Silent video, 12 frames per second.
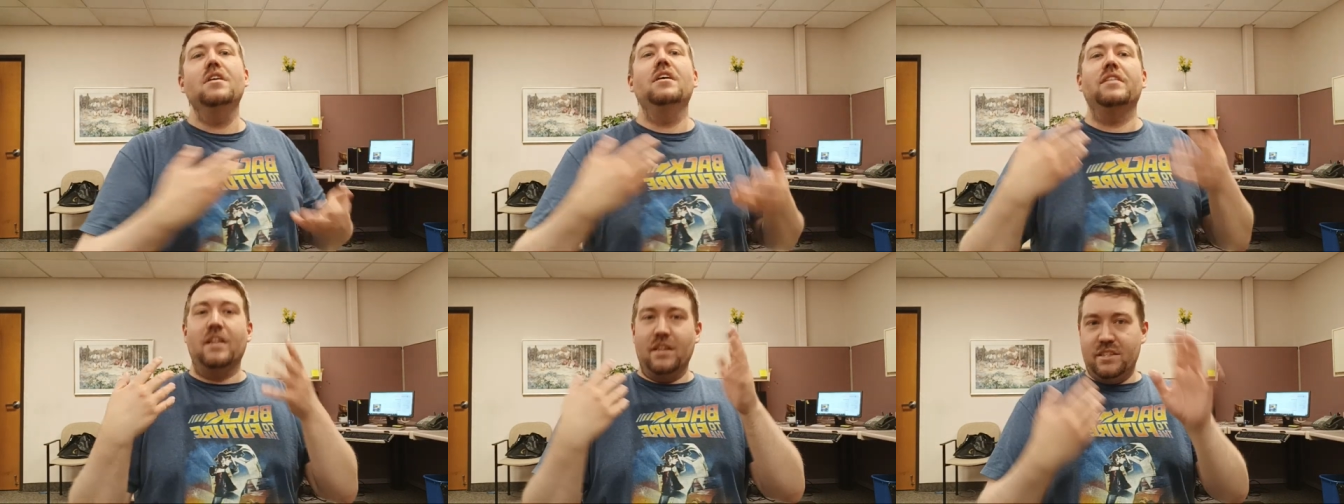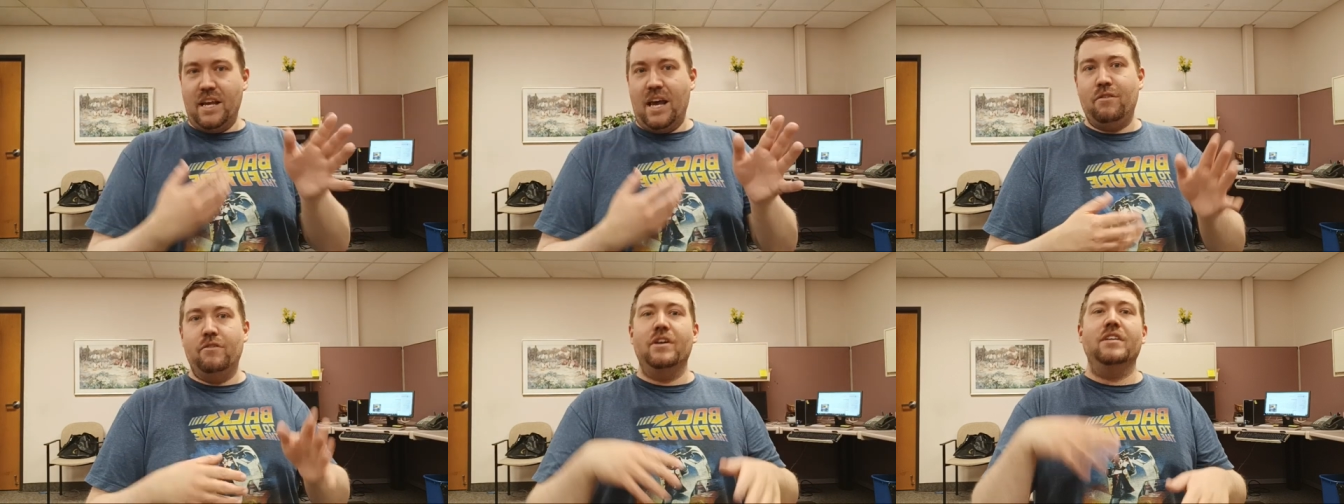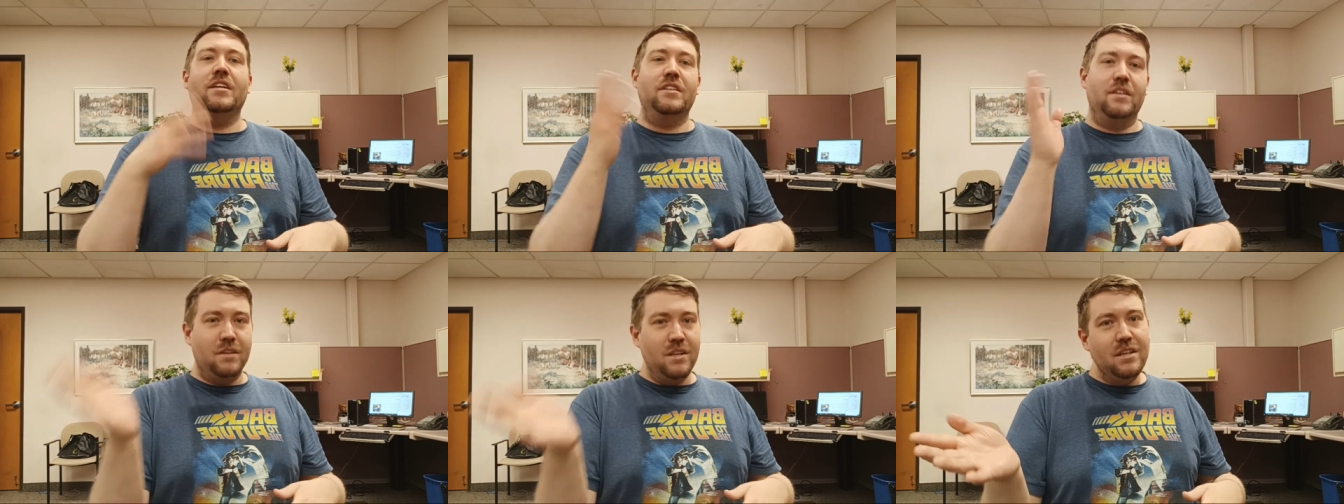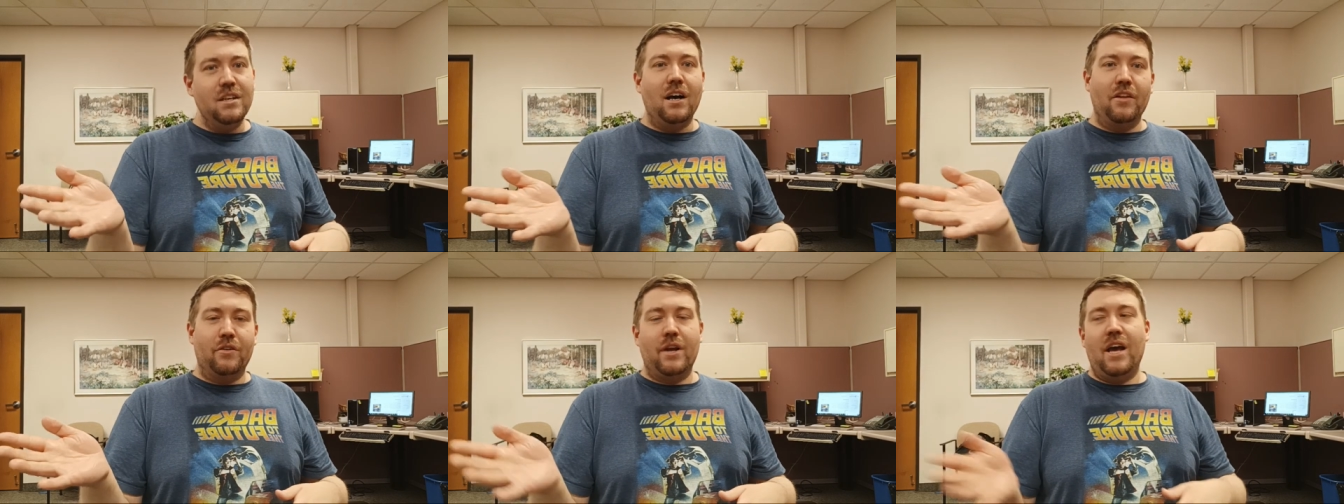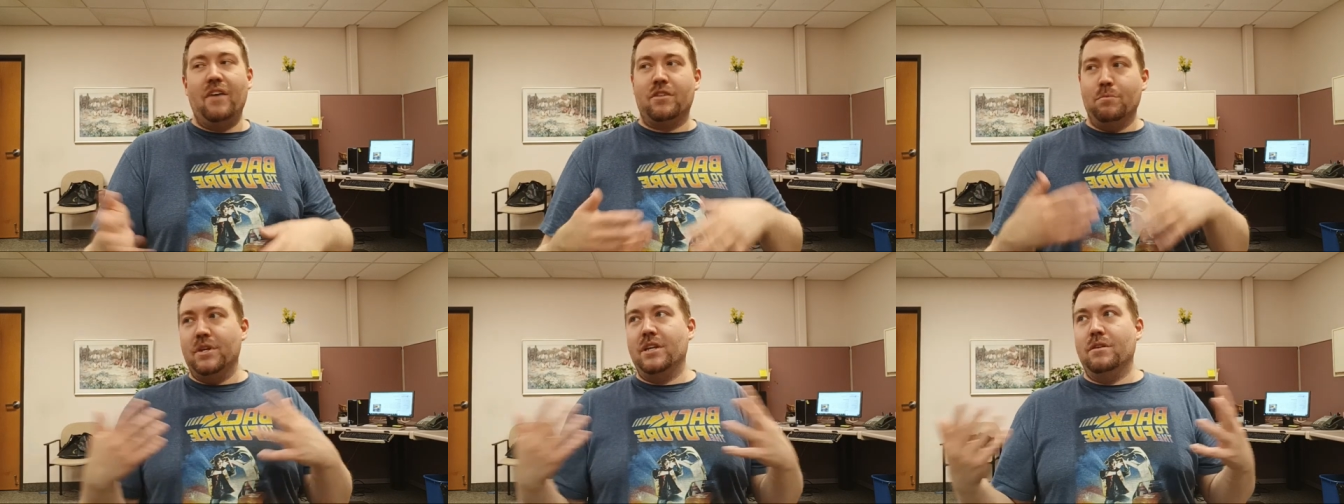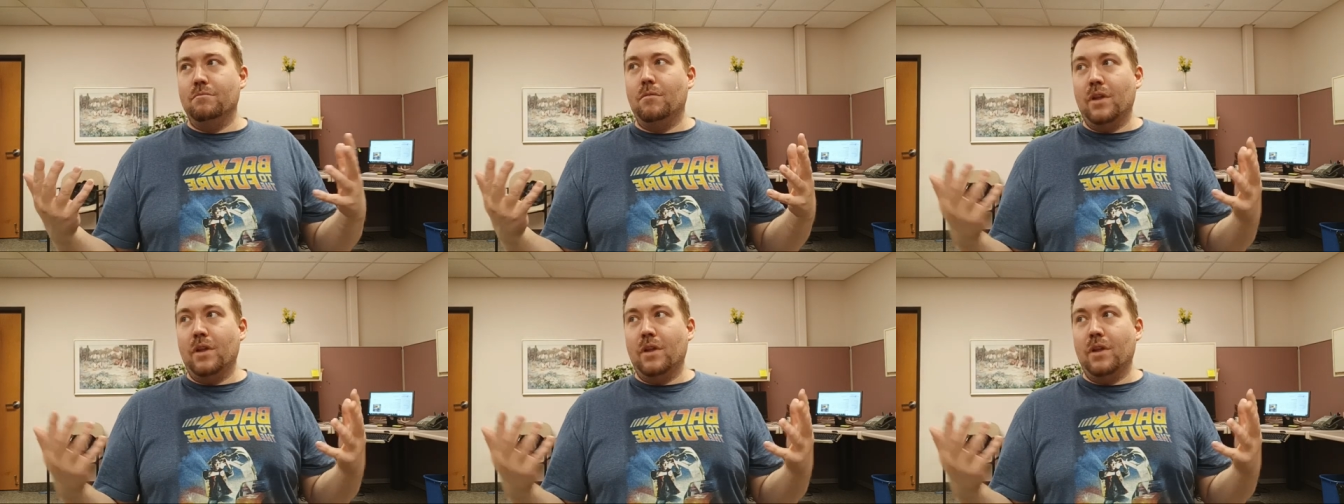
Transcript: at least half of it, and then the other half could be